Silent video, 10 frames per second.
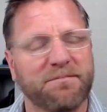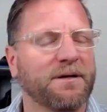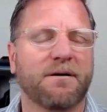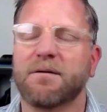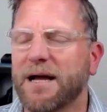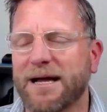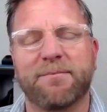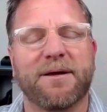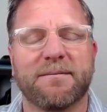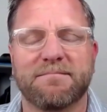
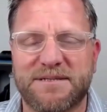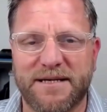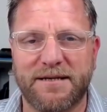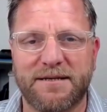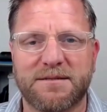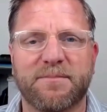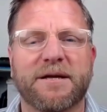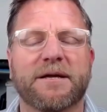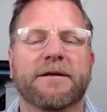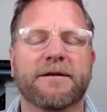IBM
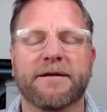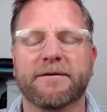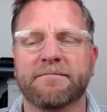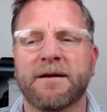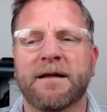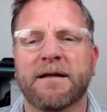salesmen and